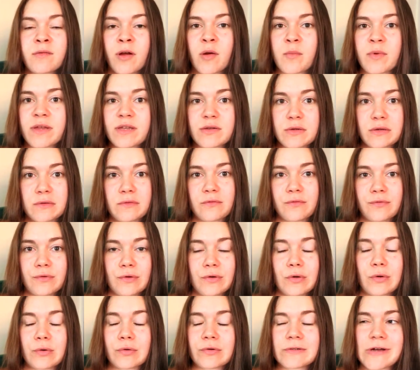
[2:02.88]
is what I've been doing for
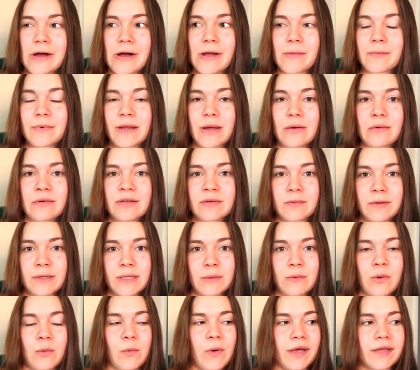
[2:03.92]
a long time now, so I
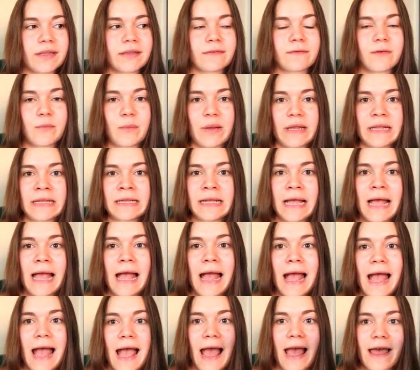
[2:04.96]
know what works for me.
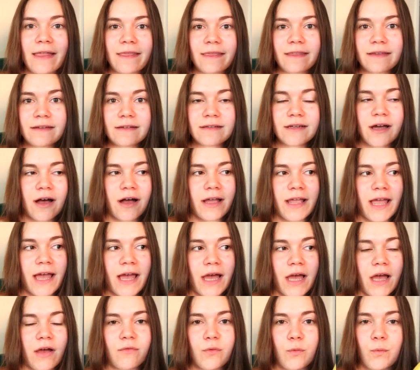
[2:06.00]
And I
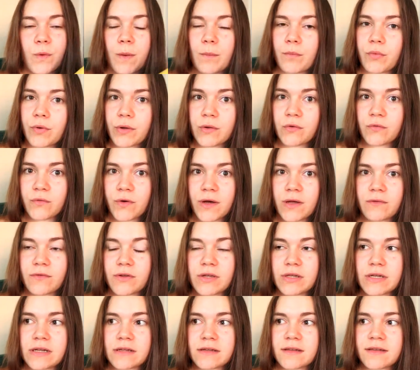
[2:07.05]
have one point five
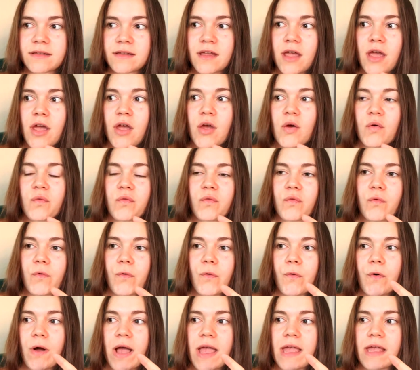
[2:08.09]
units
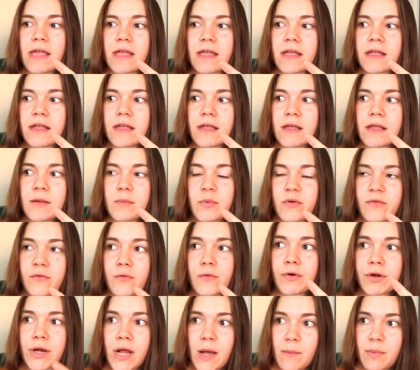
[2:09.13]
for a
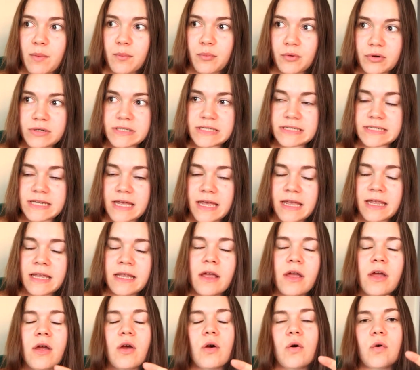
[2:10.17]
before an upper body day,
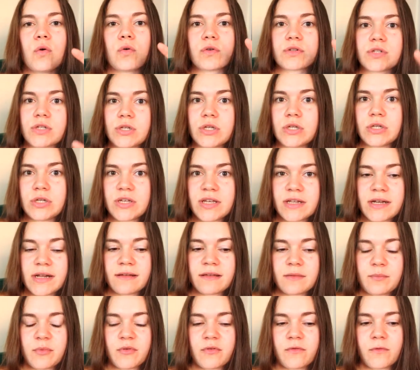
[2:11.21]
or two
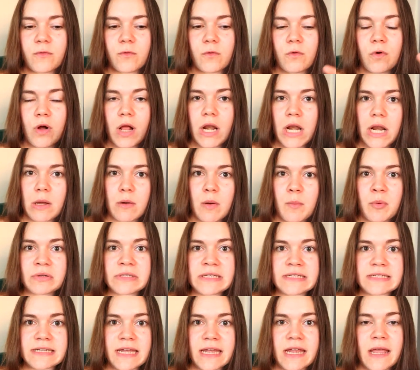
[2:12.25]
units before a lower
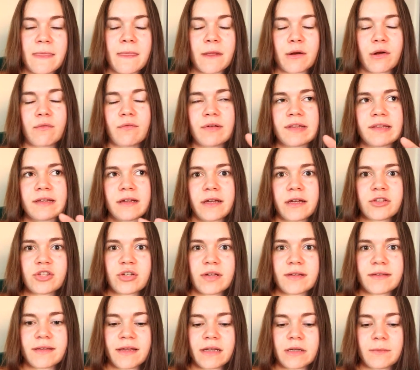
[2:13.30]
body day, and then obviously I
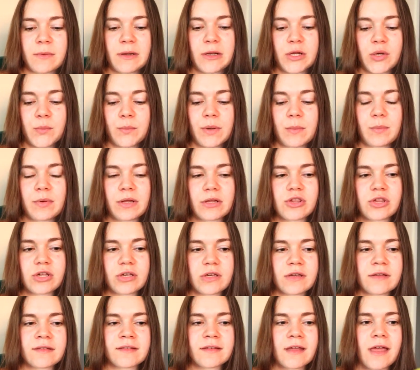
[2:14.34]
adjust that depending on my blood
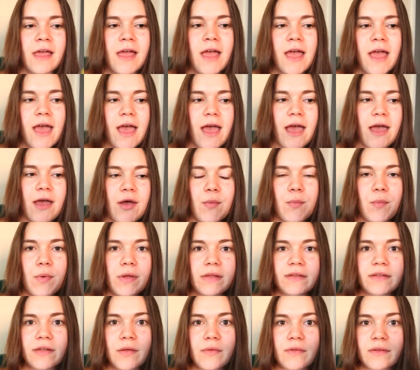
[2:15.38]
sugars. Um,
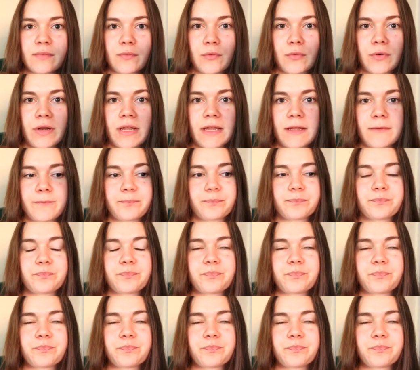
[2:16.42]
so this morning